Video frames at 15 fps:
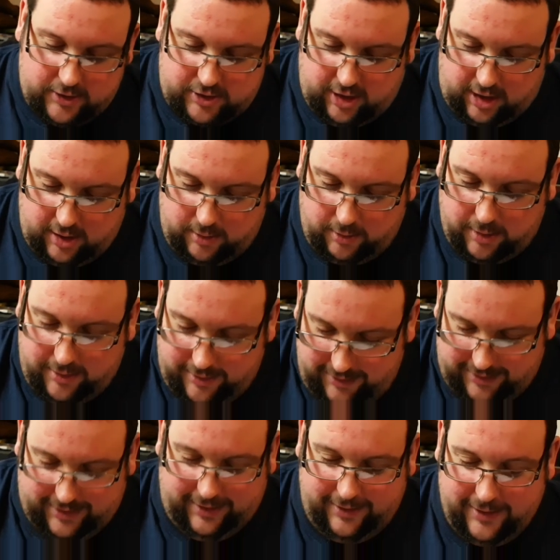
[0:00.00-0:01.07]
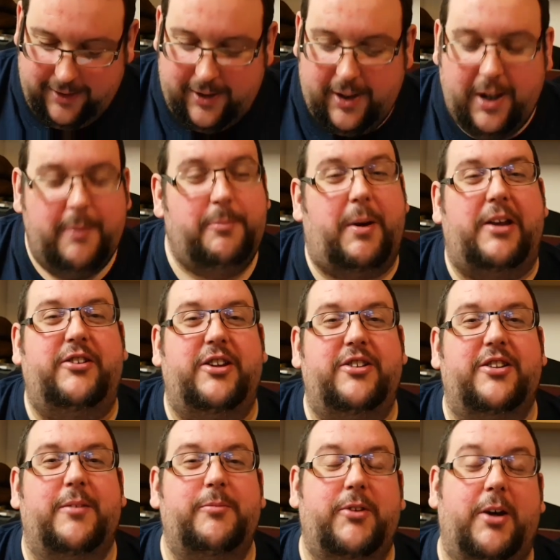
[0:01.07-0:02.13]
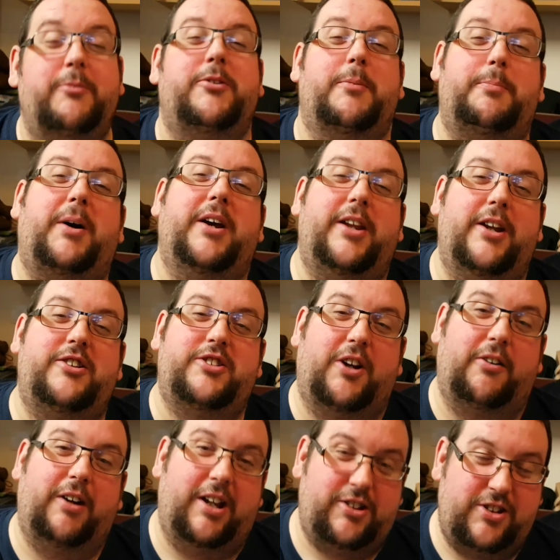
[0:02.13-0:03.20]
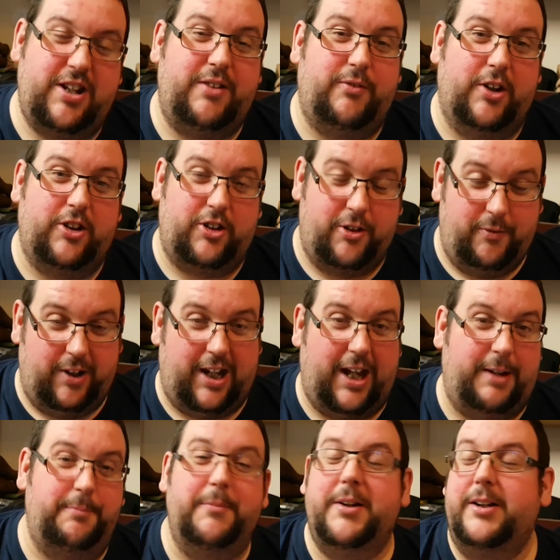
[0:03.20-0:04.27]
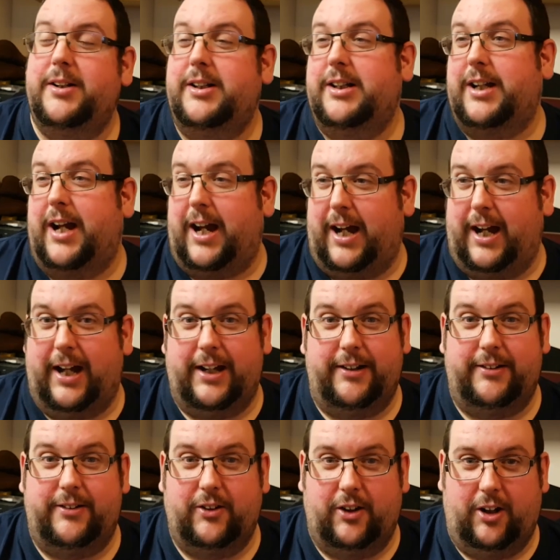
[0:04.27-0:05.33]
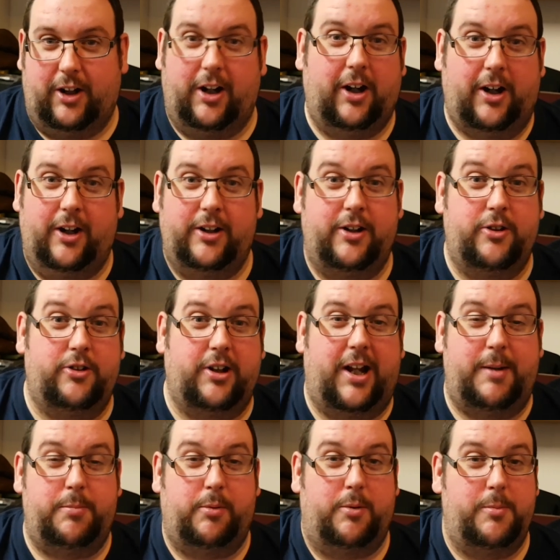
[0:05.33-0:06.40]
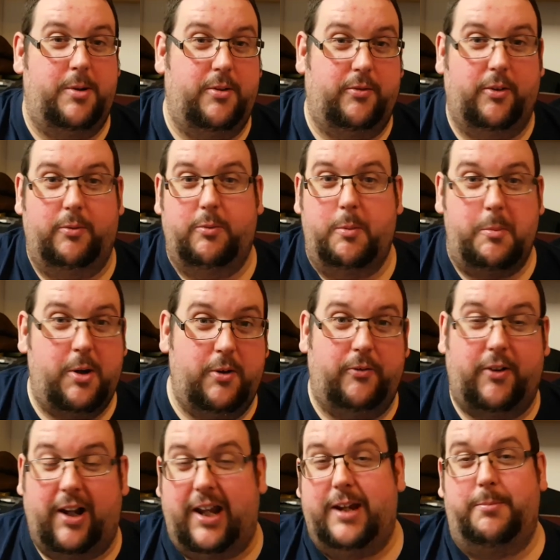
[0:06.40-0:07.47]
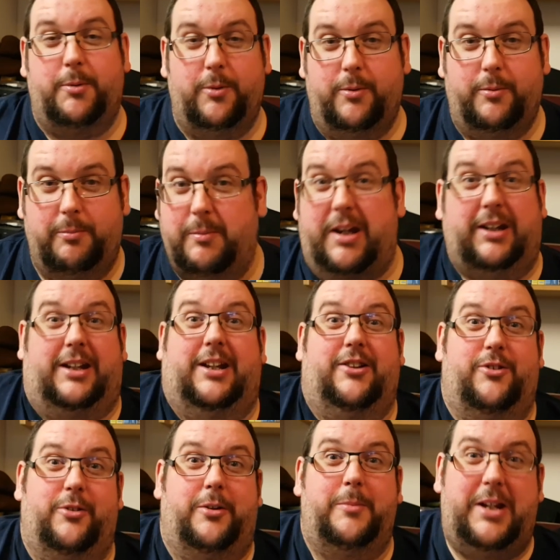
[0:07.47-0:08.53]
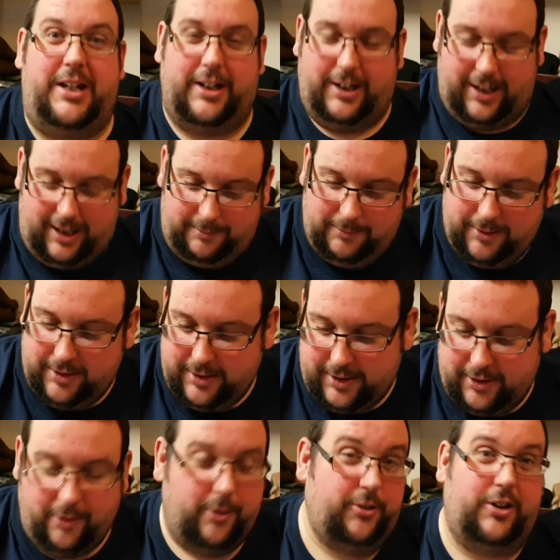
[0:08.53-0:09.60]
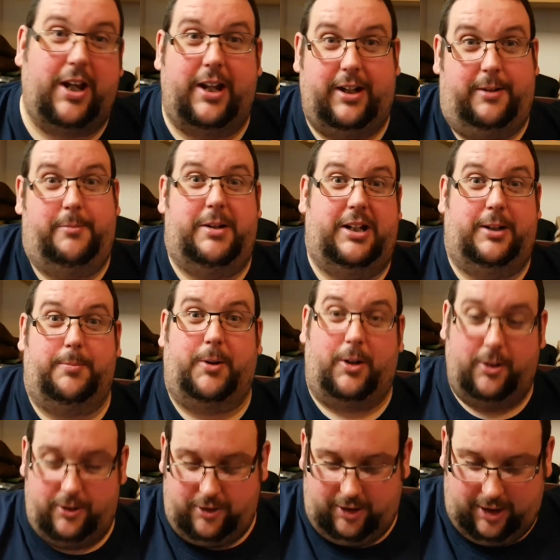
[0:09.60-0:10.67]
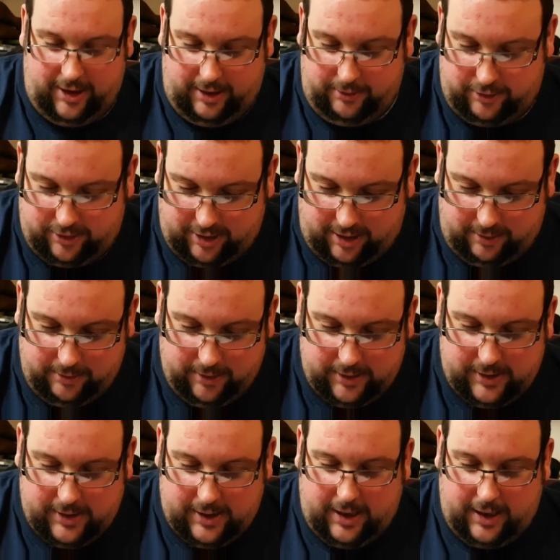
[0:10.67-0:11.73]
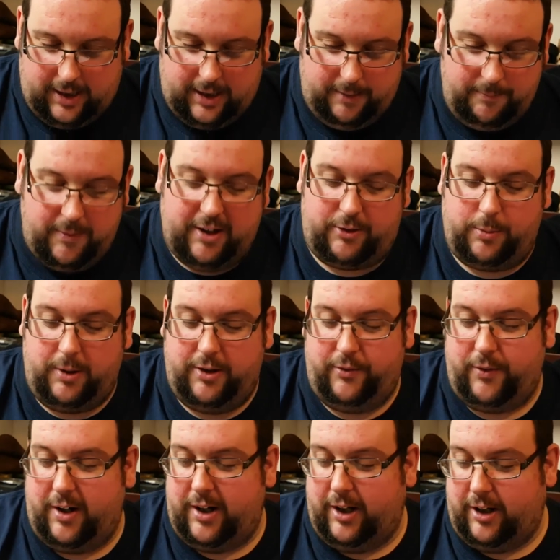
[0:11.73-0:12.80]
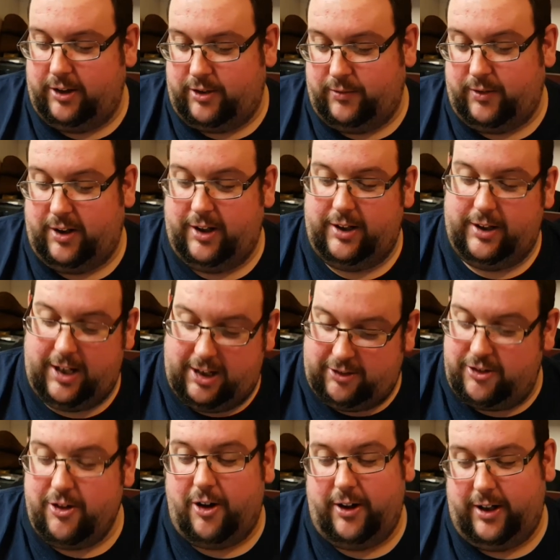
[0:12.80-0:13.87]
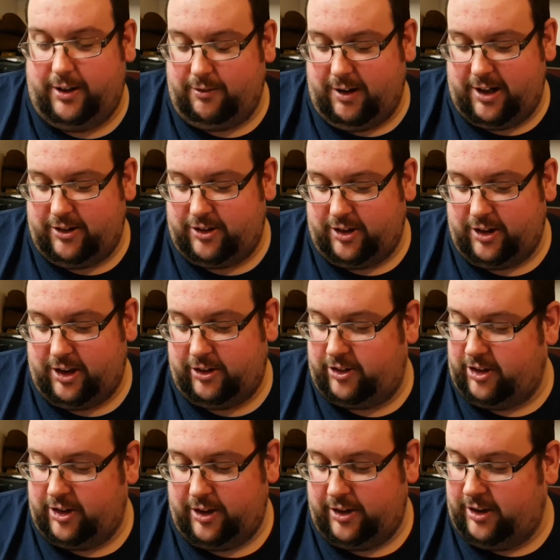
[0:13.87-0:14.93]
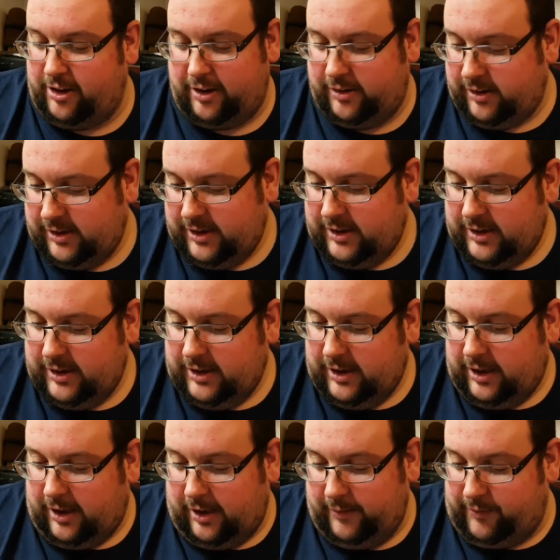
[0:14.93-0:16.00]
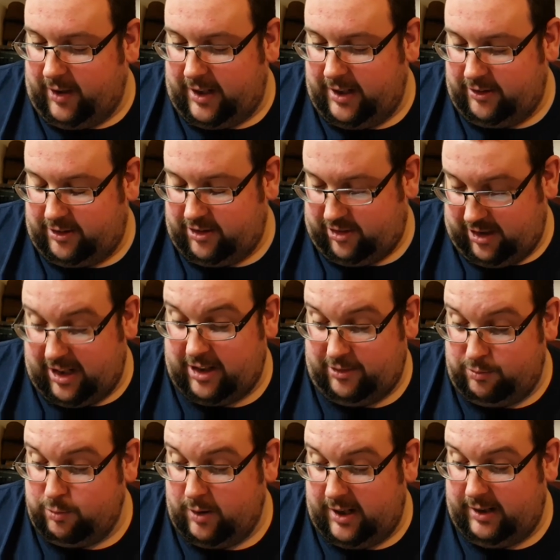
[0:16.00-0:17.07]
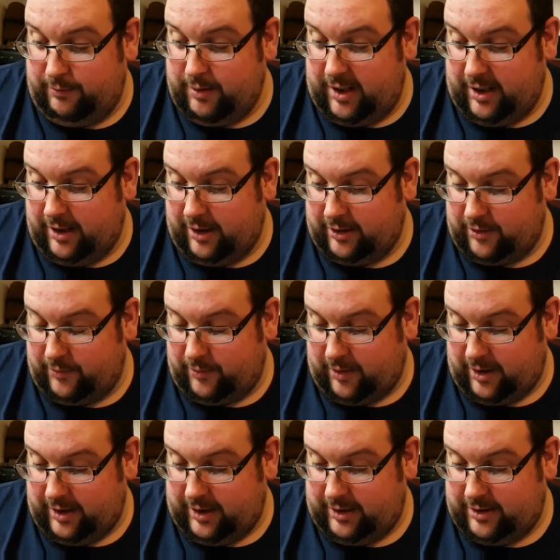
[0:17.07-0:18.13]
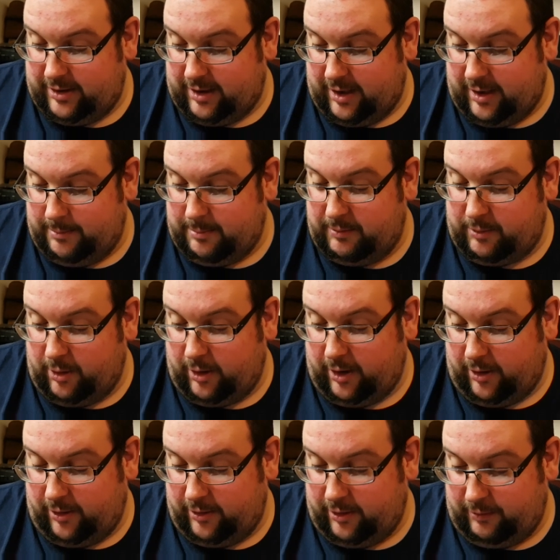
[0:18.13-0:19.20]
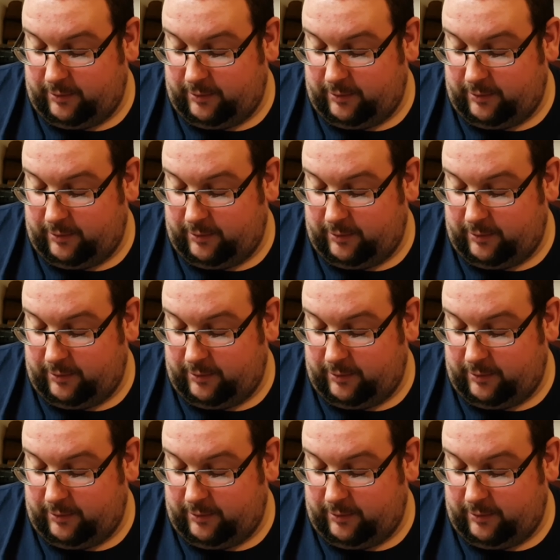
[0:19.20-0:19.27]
So basically, sometimes I buy the Atari ST version of a game, and I use a label remover and remove the label, make it into an Amiga game, or to get the Amiga box, you know. So this one is very hard to find. It's not in the greatest condition. I've done this because it is really, really hard to find. I've got it on.